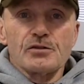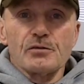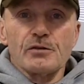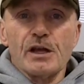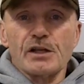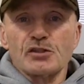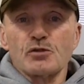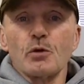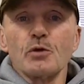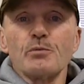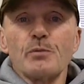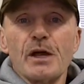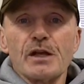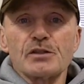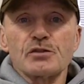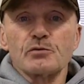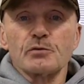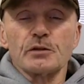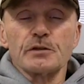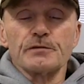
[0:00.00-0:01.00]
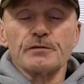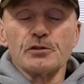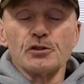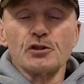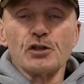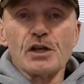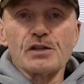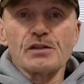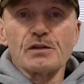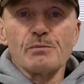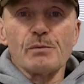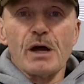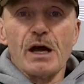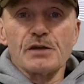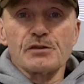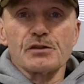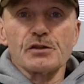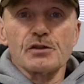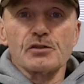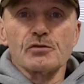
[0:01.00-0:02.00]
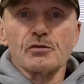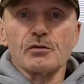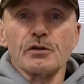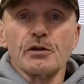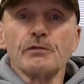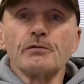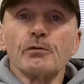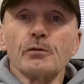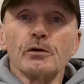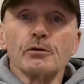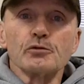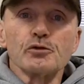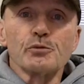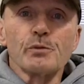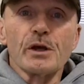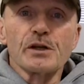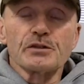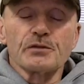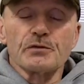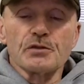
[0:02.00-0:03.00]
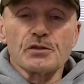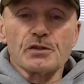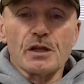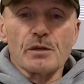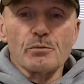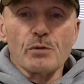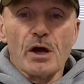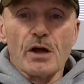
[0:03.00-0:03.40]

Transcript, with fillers: So that's what best for, for Jesse Bosnick. So therefore, it was best for St.